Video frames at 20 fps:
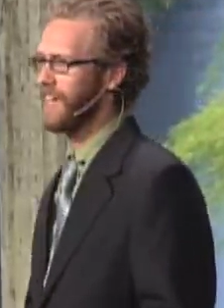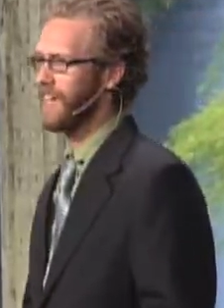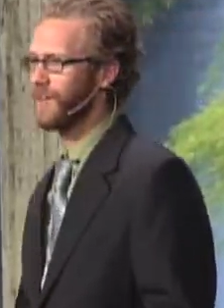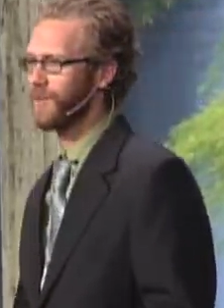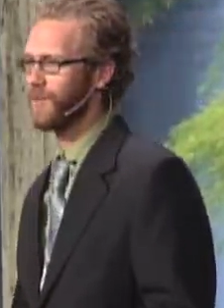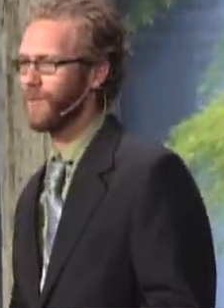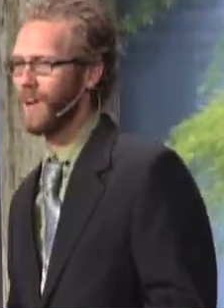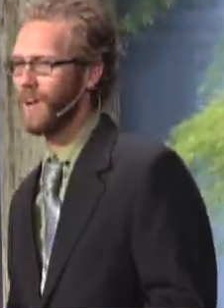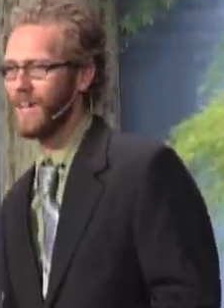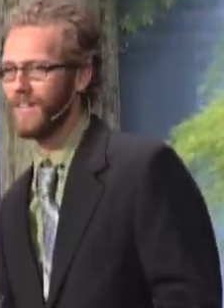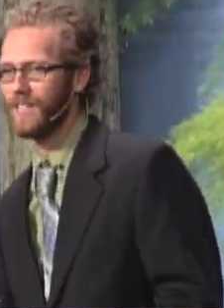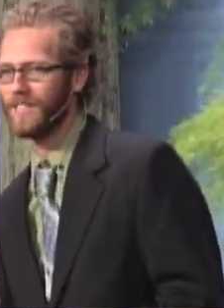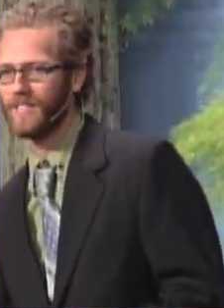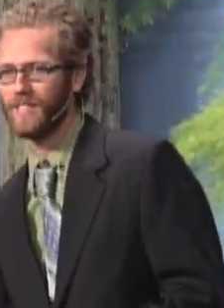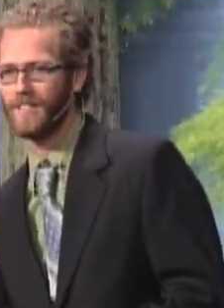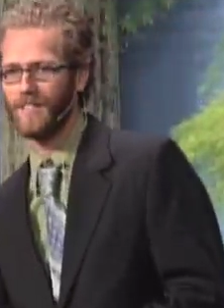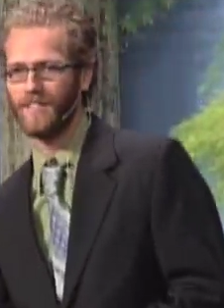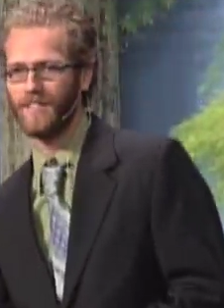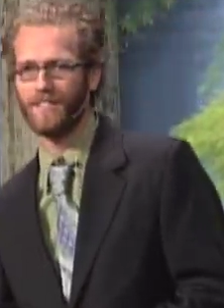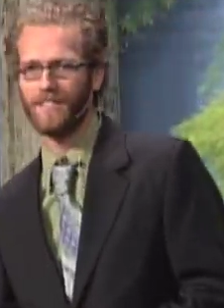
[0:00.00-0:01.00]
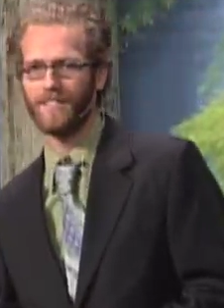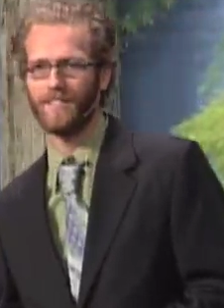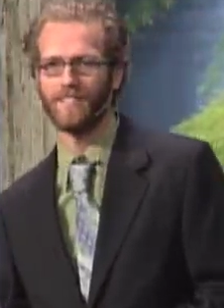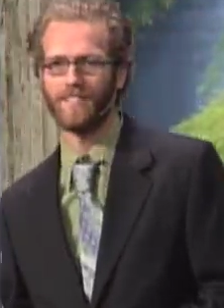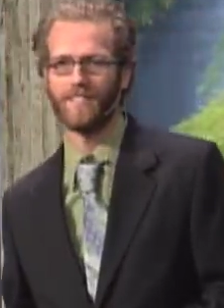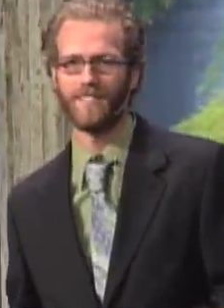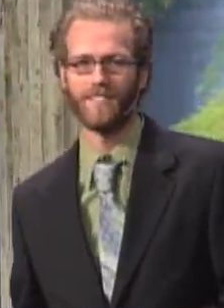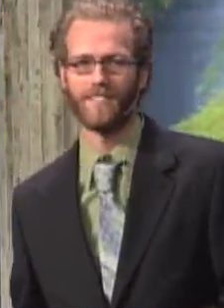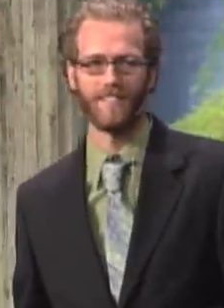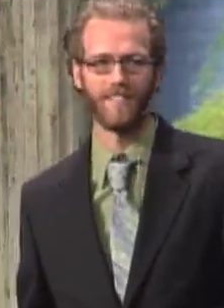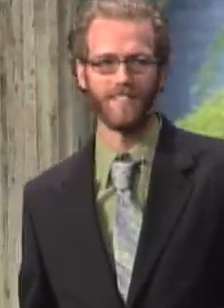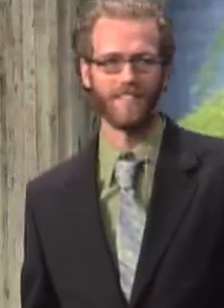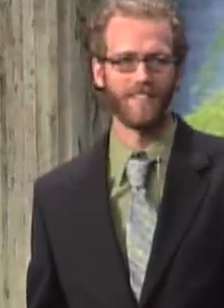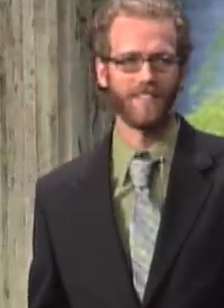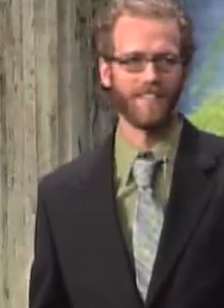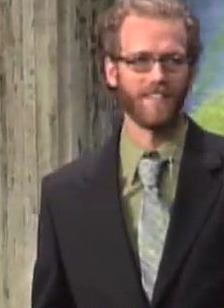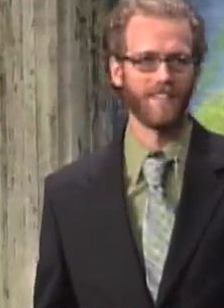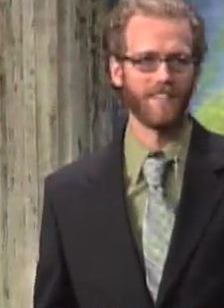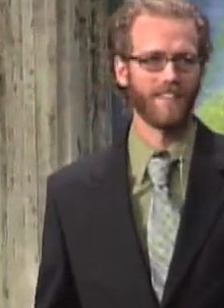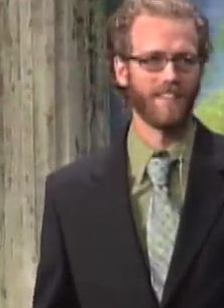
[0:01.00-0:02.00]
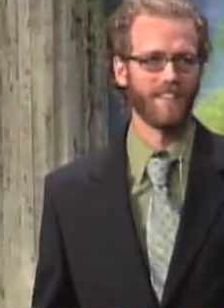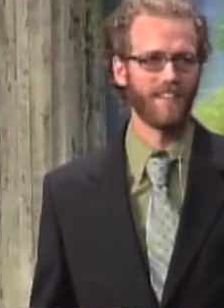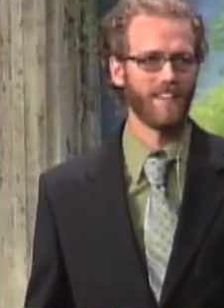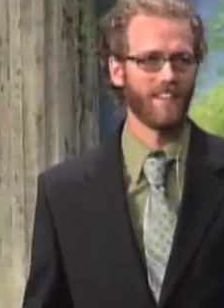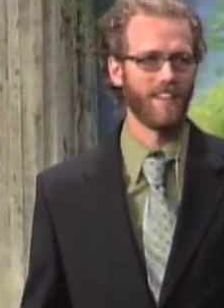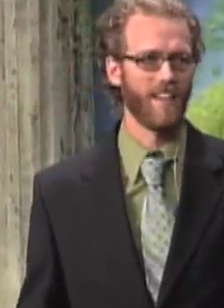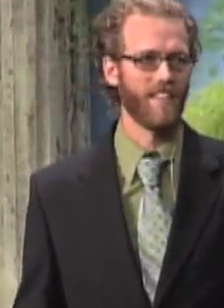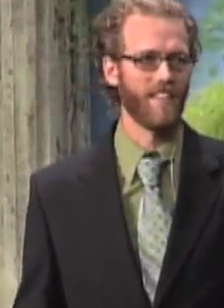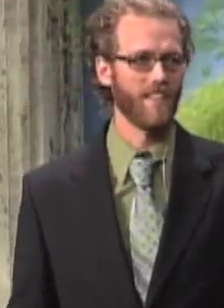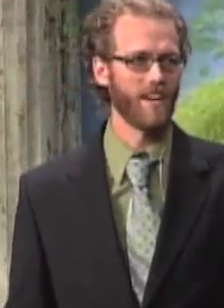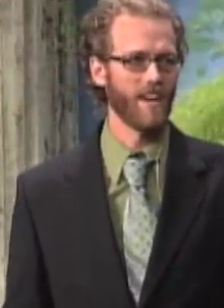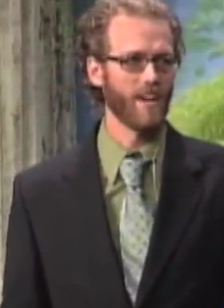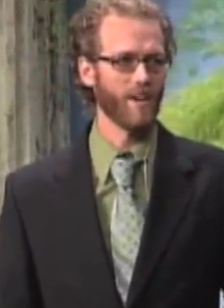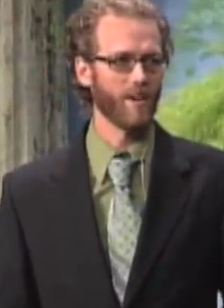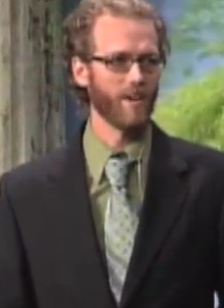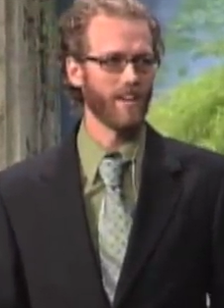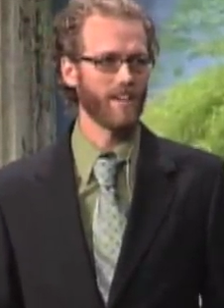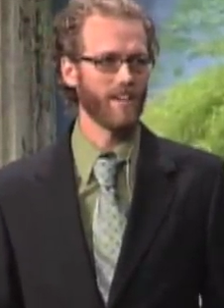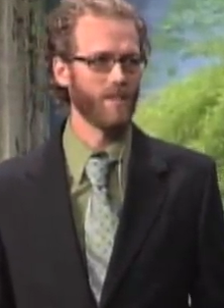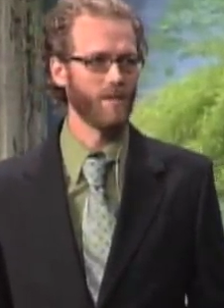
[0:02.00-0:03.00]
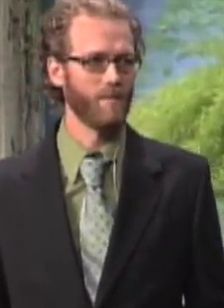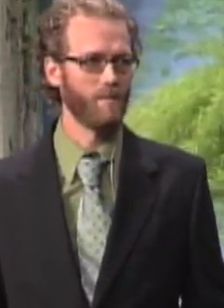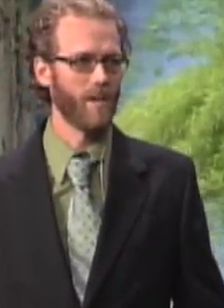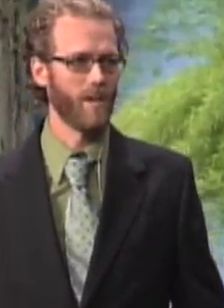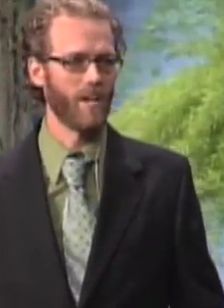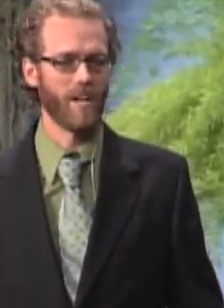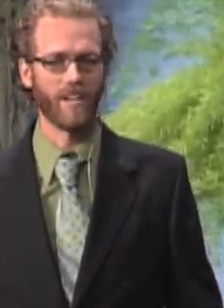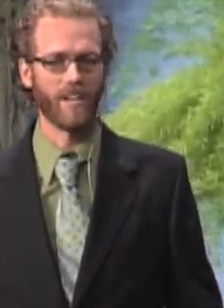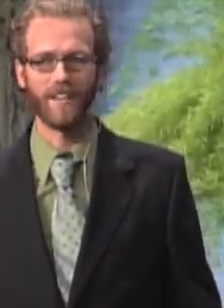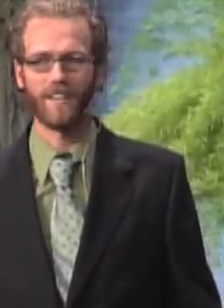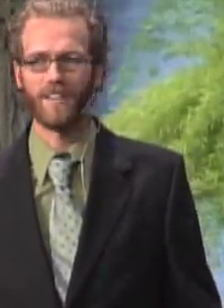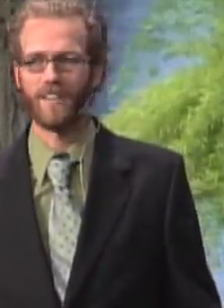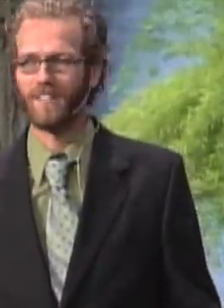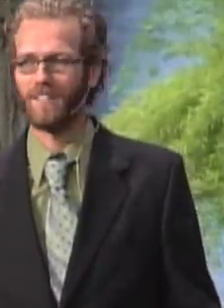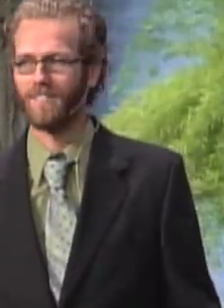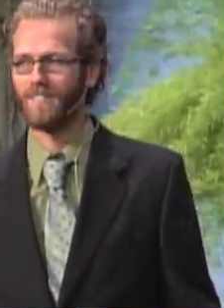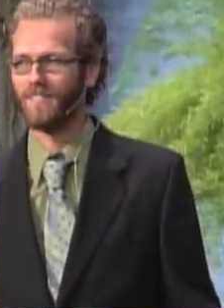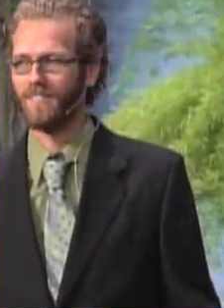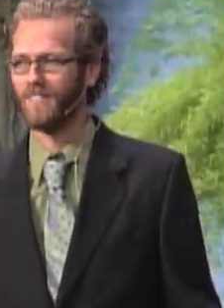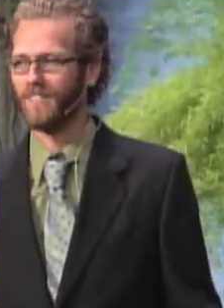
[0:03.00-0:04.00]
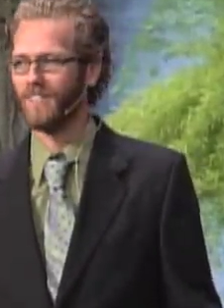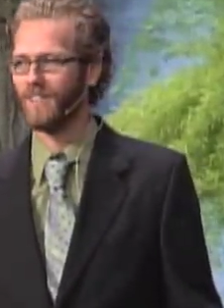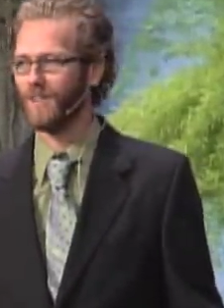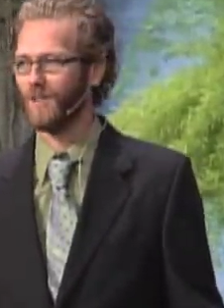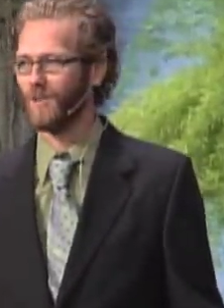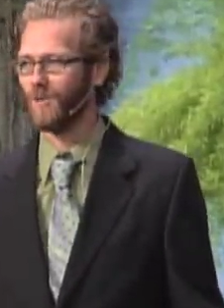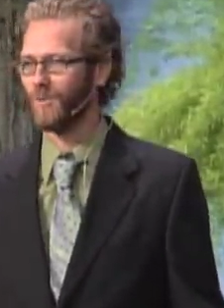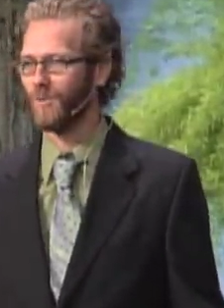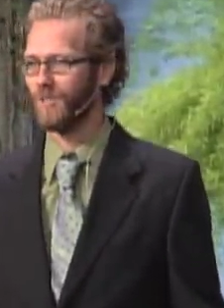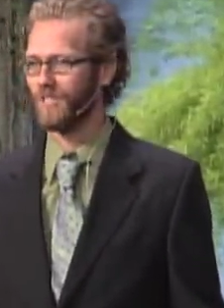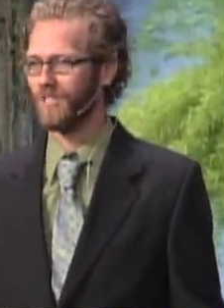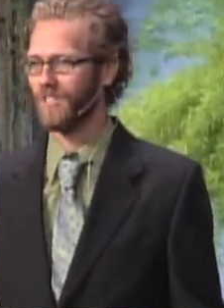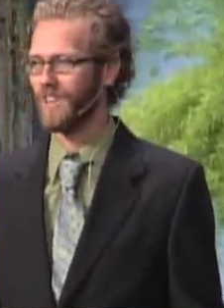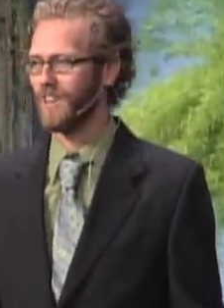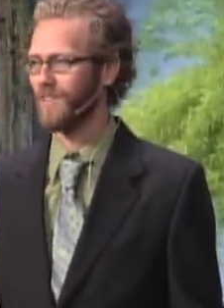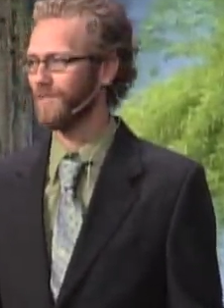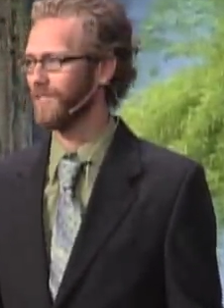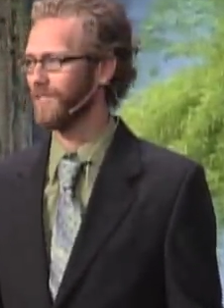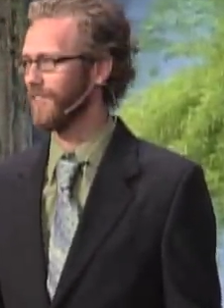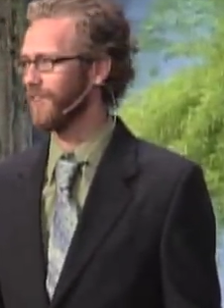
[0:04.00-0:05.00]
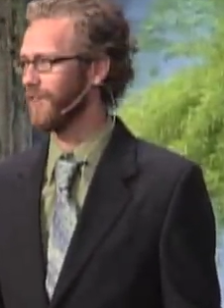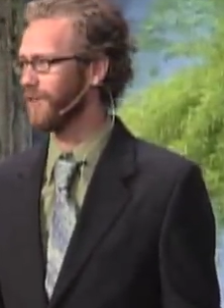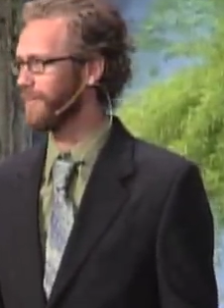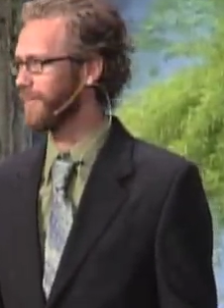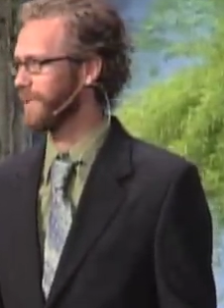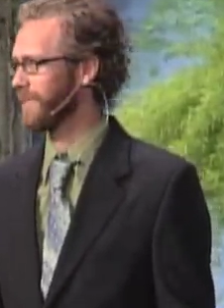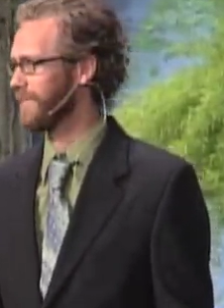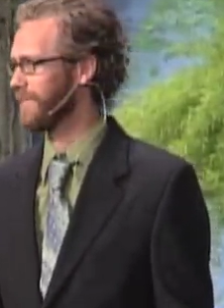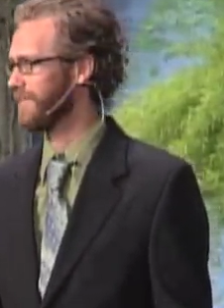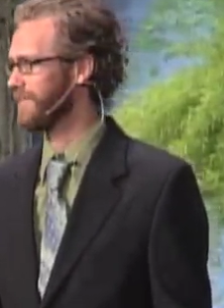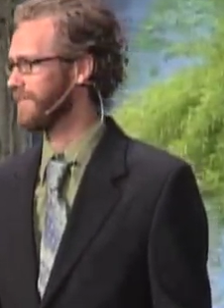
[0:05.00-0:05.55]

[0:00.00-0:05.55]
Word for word: to take a rest. And there in the mud was an envelope.